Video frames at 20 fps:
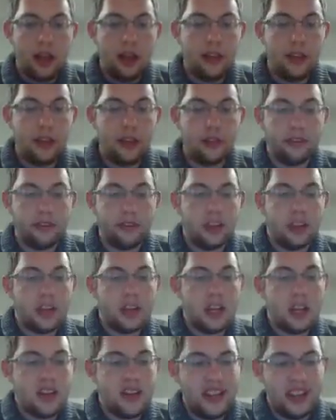In this,
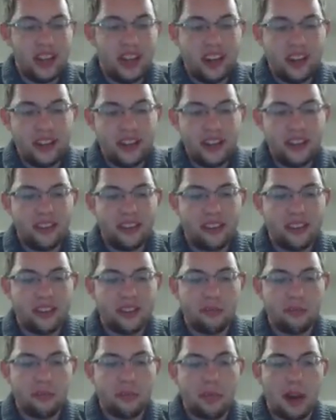geologists
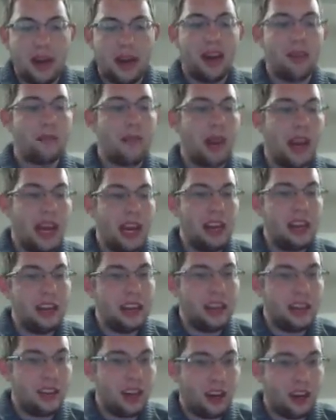and
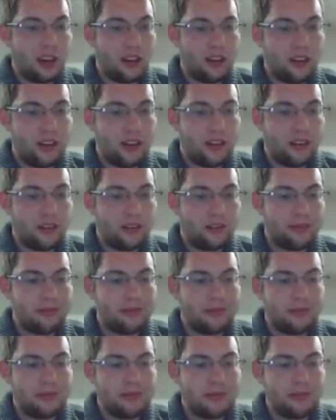paleontologists
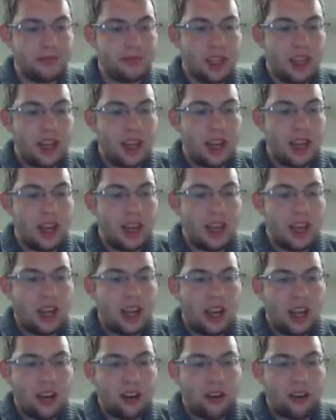
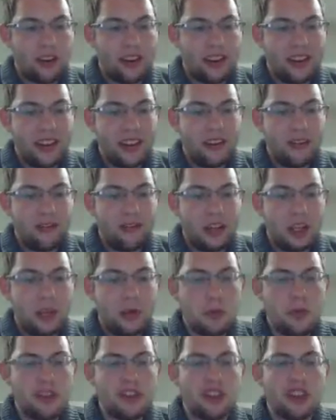agree that a
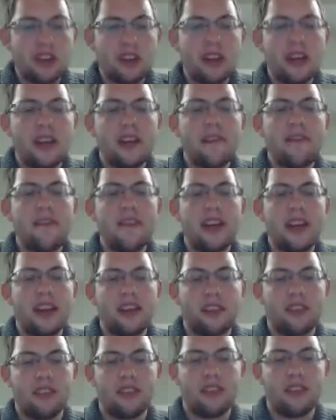few certain
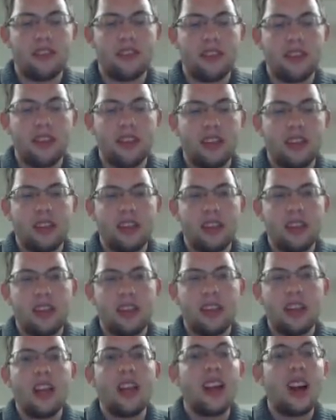events
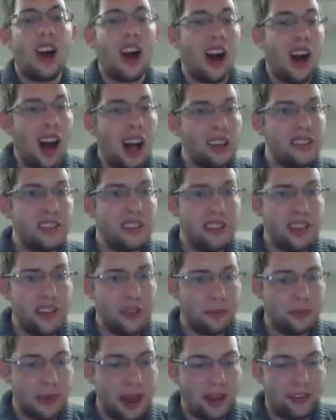caused
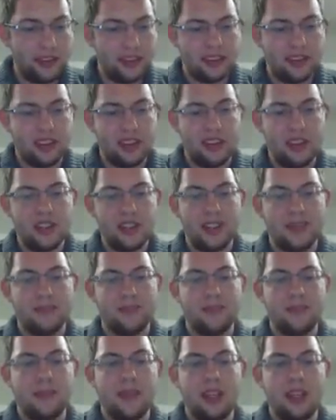this mass extinction.